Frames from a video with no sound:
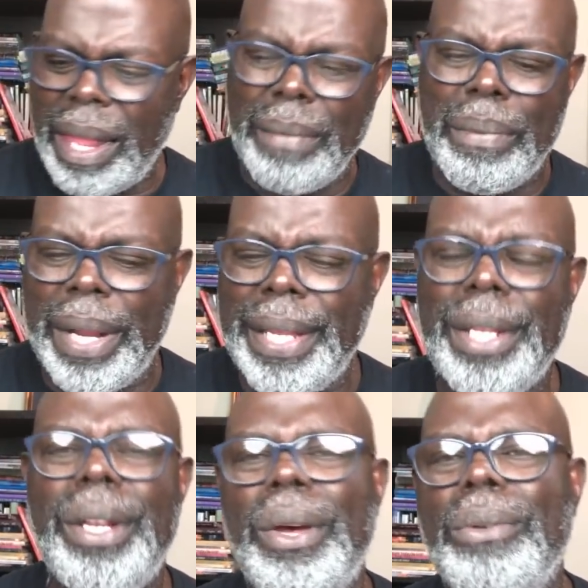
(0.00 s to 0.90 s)
bring your
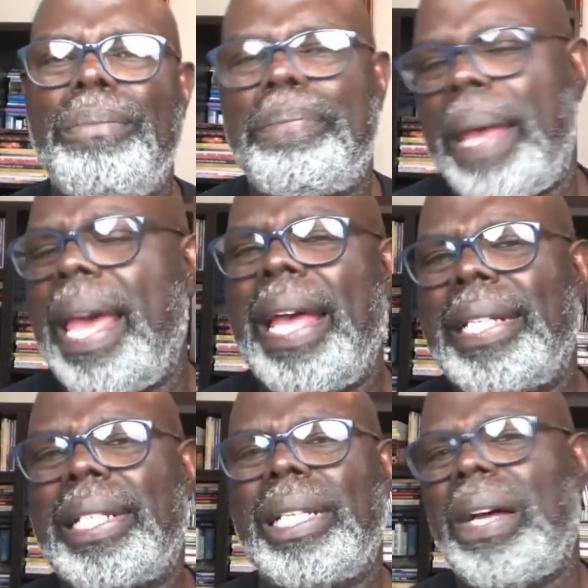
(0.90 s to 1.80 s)

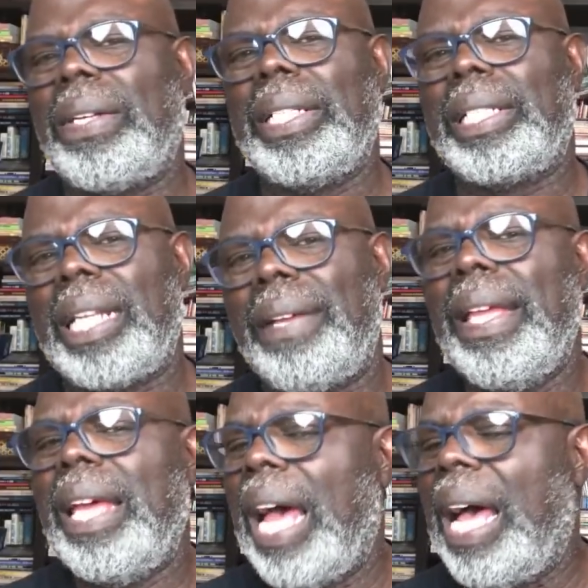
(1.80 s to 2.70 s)
notepads and all this stuff.
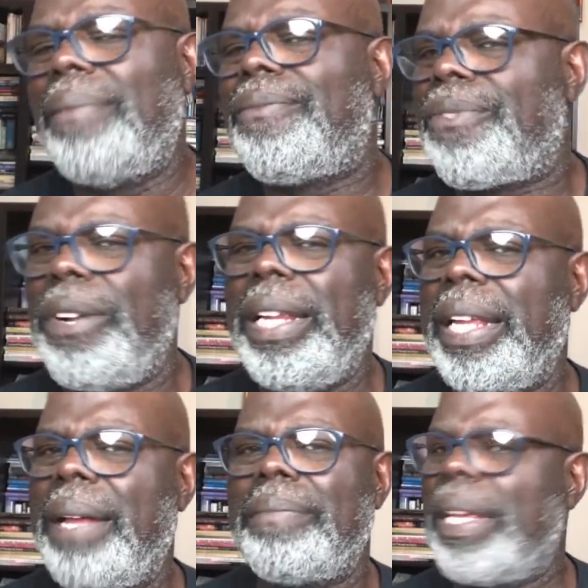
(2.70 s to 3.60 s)
I'm free.
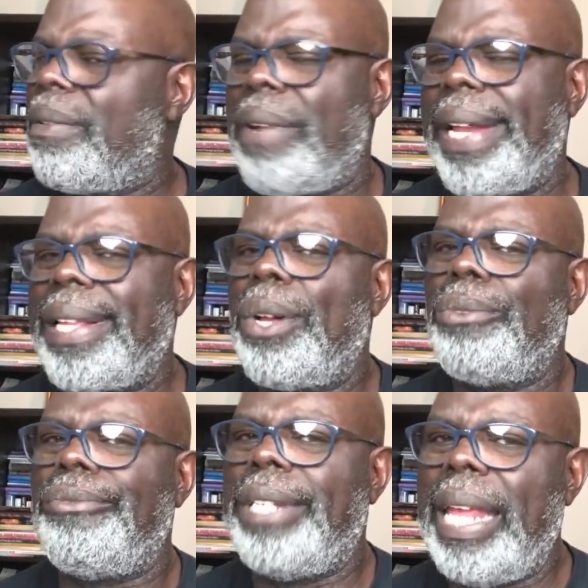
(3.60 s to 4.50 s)
I'm getting ready to go
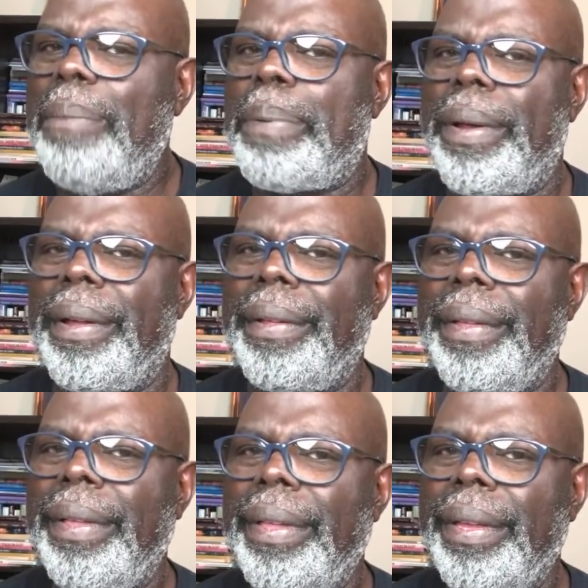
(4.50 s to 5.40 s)
deeper.
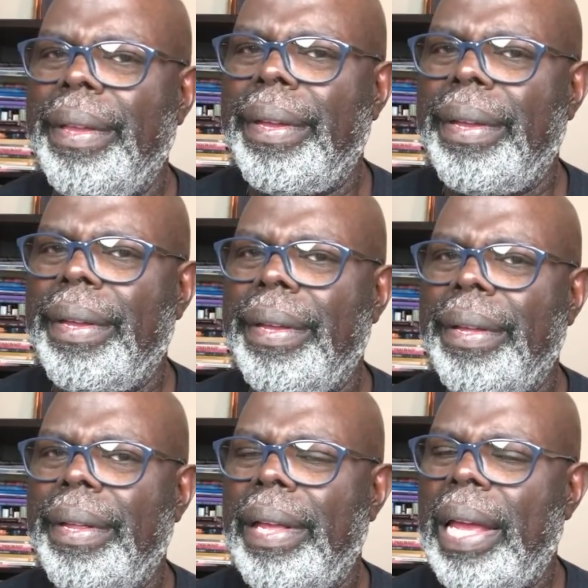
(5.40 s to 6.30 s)

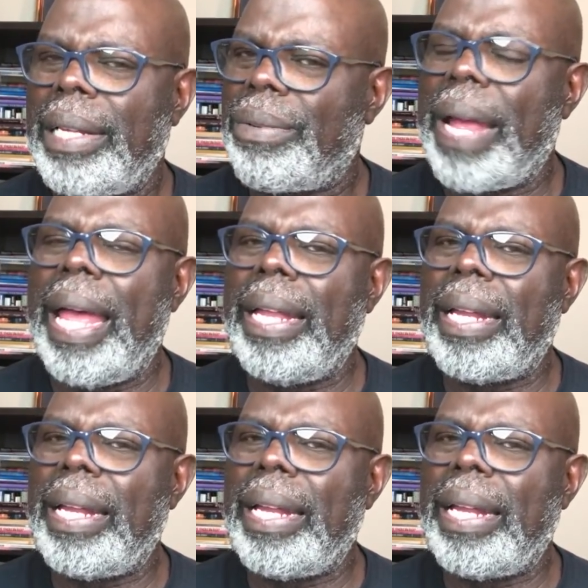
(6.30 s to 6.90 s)
That's right.